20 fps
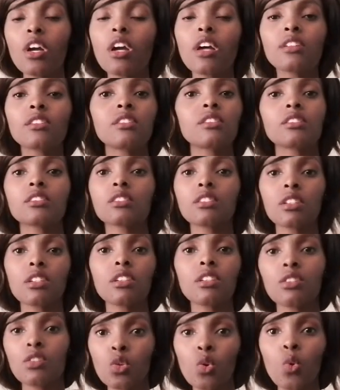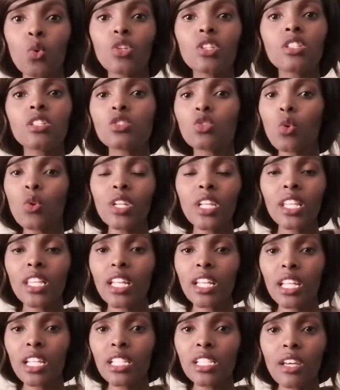It's don't let
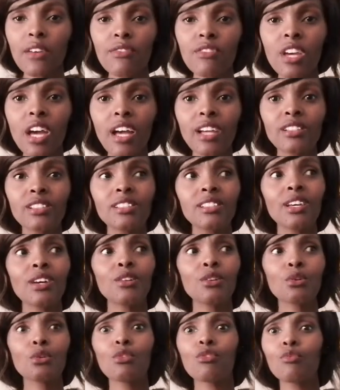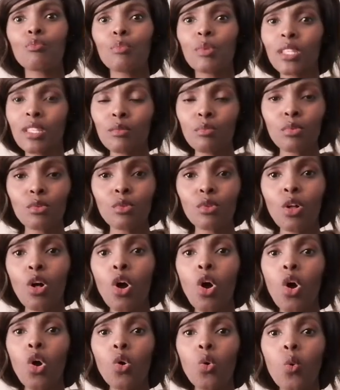that interfere. I see a lot of people
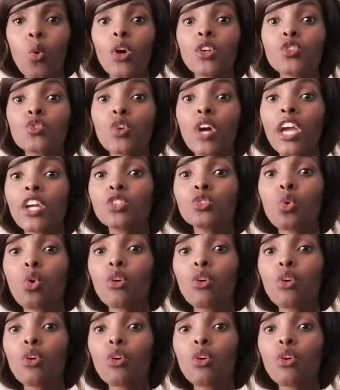who are trying to